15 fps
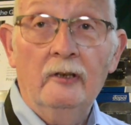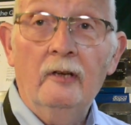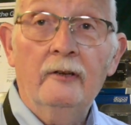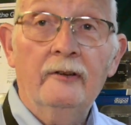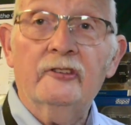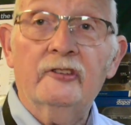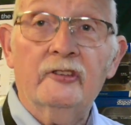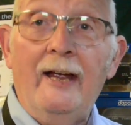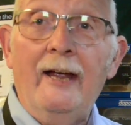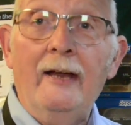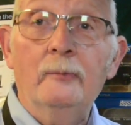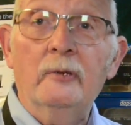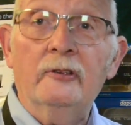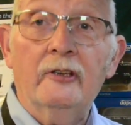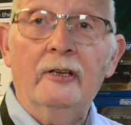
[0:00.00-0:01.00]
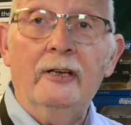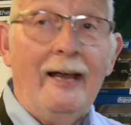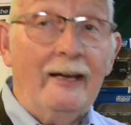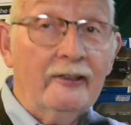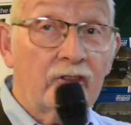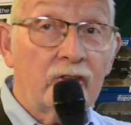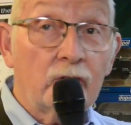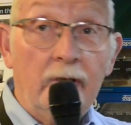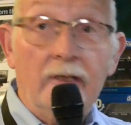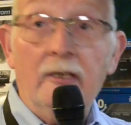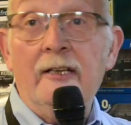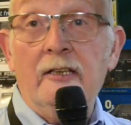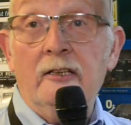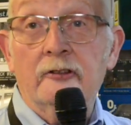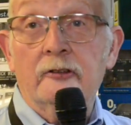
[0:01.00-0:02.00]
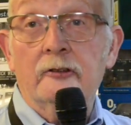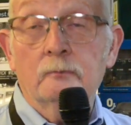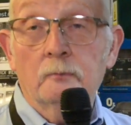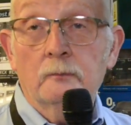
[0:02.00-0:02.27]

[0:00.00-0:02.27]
the same as the last release.